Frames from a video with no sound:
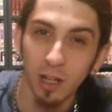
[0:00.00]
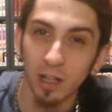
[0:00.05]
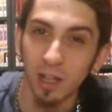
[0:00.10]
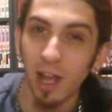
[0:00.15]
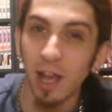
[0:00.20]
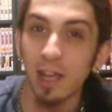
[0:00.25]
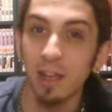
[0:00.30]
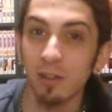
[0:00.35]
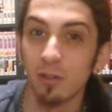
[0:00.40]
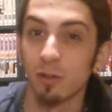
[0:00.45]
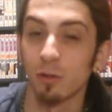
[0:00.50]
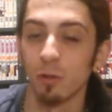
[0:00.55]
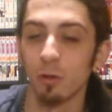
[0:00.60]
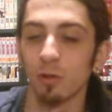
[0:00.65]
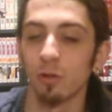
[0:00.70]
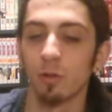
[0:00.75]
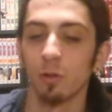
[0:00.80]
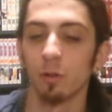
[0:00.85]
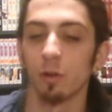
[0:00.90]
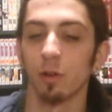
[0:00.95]
and I like
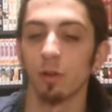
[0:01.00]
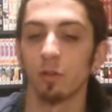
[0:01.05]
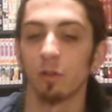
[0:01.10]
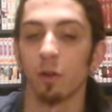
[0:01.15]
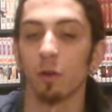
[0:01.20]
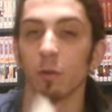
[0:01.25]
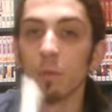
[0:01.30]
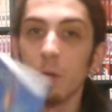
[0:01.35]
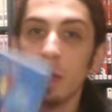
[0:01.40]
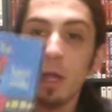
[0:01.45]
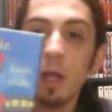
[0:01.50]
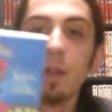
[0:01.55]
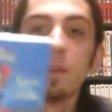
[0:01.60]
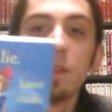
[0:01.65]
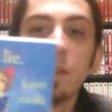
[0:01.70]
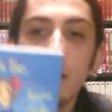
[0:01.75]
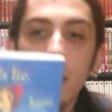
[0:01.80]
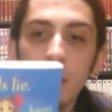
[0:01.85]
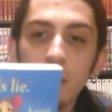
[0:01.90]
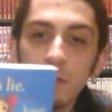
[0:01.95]
short stories. So
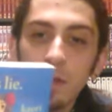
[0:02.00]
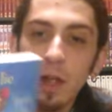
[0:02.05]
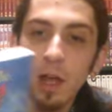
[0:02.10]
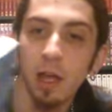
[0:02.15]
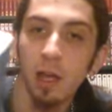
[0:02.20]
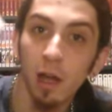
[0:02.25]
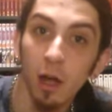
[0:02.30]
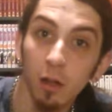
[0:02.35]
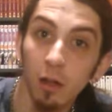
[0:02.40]
The Gods Lie.